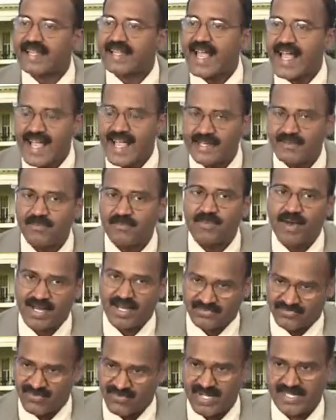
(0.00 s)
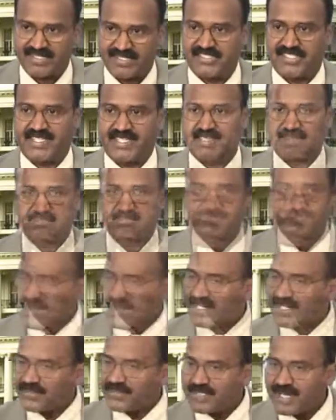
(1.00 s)
and Morphology. Find
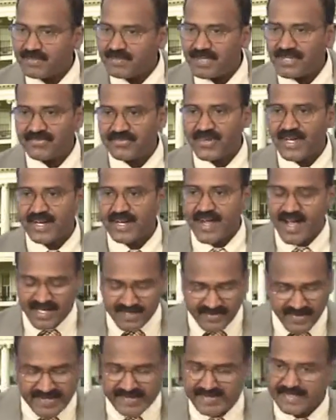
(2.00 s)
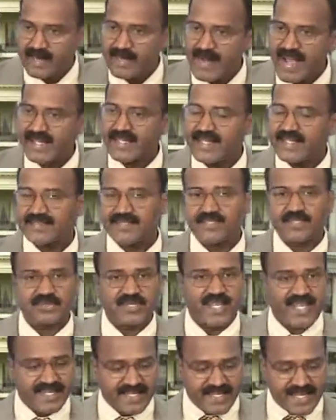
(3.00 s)
out number for language semantics through the
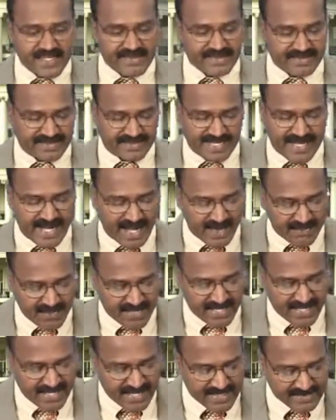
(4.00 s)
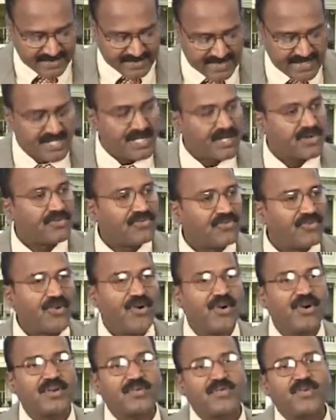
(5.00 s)
index. The number is
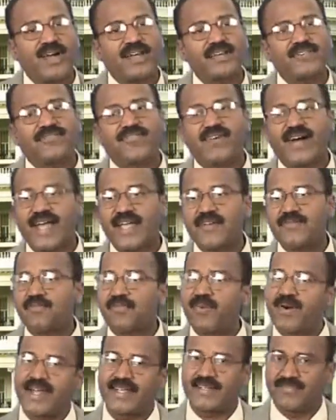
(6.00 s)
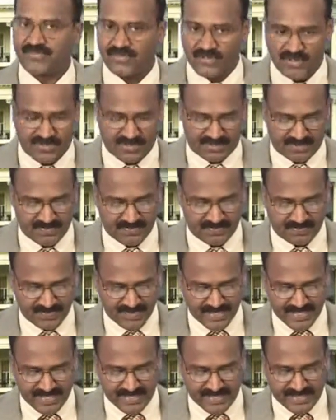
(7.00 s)
415.4.
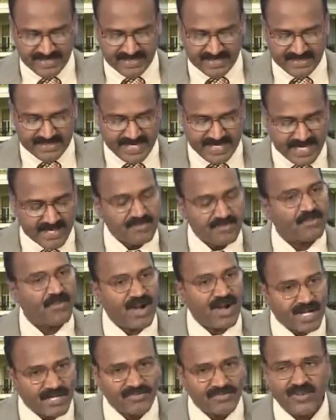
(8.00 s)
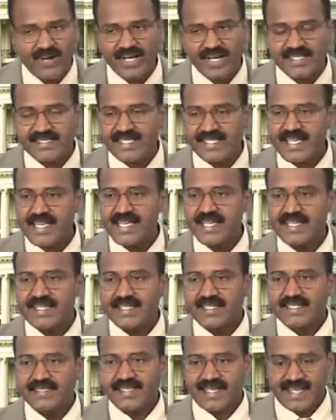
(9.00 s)
Then morphology,
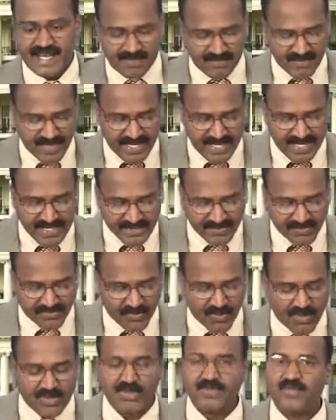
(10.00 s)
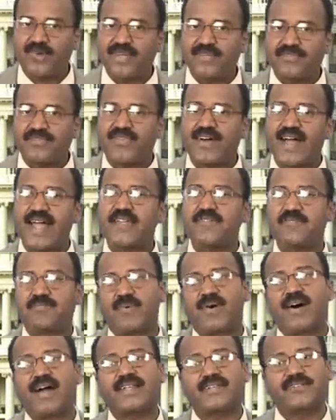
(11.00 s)
the number is
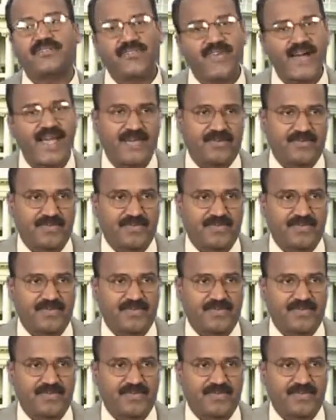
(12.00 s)
415.5.